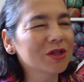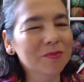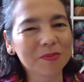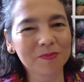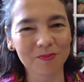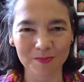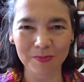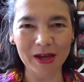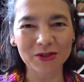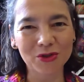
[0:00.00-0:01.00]
to
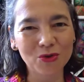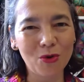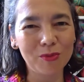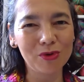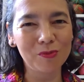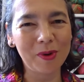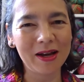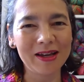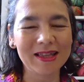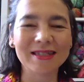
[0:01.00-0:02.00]
back to normal
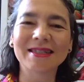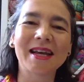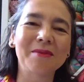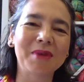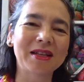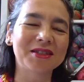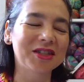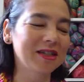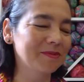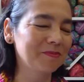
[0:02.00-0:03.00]
by this time next
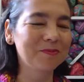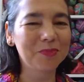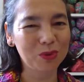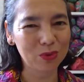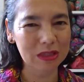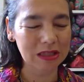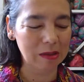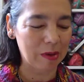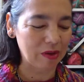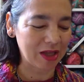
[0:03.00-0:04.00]
year, but we'll see
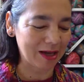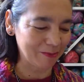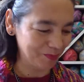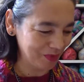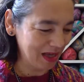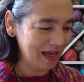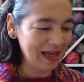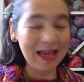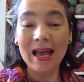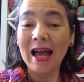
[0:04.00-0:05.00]
about that.
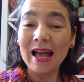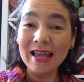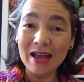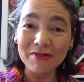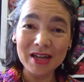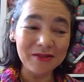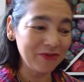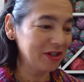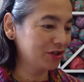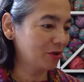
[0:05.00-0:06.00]
I have another
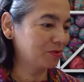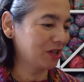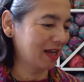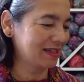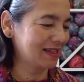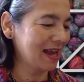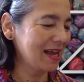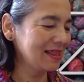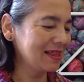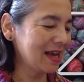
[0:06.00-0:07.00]
finished object,
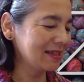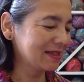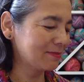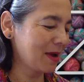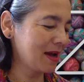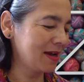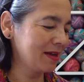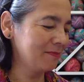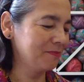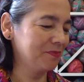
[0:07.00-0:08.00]
and that's
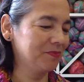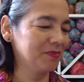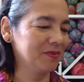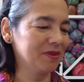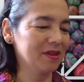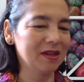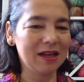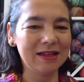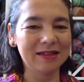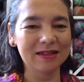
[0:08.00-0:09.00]
my,
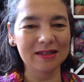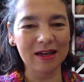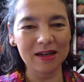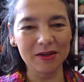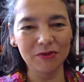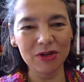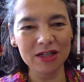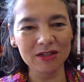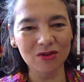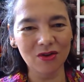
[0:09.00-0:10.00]
it's the kind of
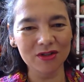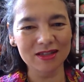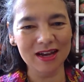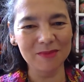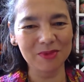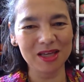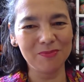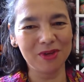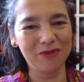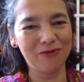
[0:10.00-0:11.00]
green socks that I'm
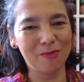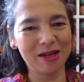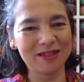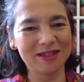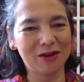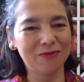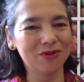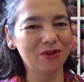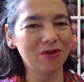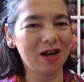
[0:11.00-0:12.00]
keeping for myself.
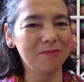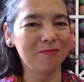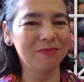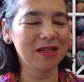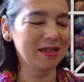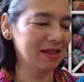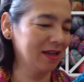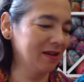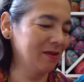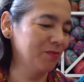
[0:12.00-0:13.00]
So I'm
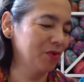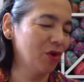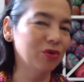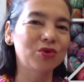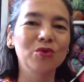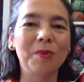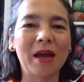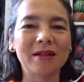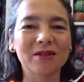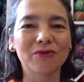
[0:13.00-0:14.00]
knitting on two
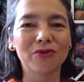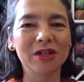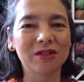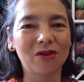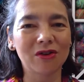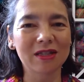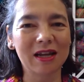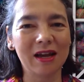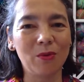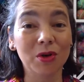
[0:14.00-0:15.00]
pairs of green socks that
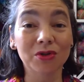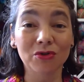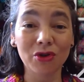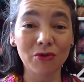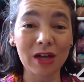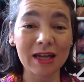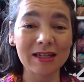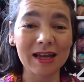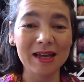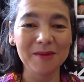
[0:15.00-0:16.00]
I want to donate,
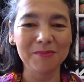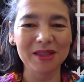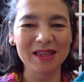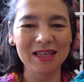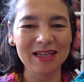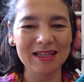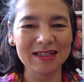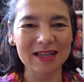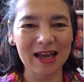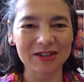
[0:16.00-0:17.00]
but
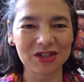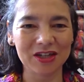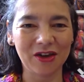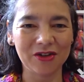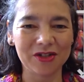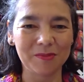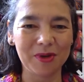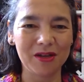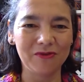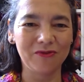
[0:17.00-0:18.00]
these are actually going to
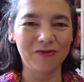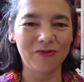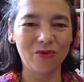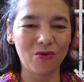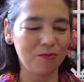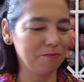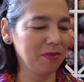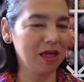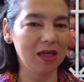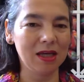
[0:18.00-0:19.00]
be for
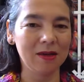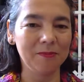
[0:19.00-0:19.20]
me.